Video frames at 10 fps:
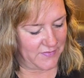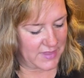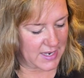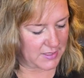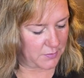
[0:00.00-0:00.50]

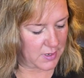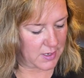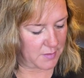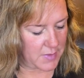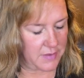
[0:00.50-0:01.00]
that's
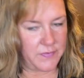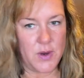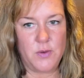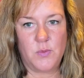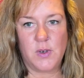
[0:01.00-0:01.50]
where my
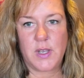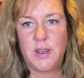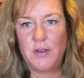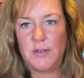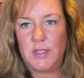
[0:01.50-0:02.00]
phone will
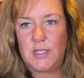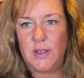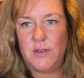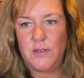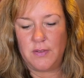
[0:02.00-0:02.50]
go,
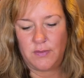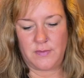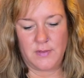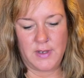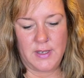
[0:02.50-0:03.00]
so
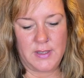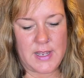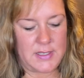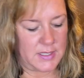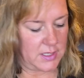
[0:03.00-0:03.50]

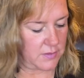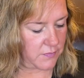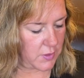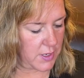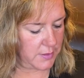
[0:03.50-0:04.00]
that's in the
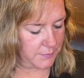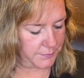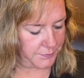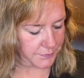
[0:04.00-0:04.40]
front.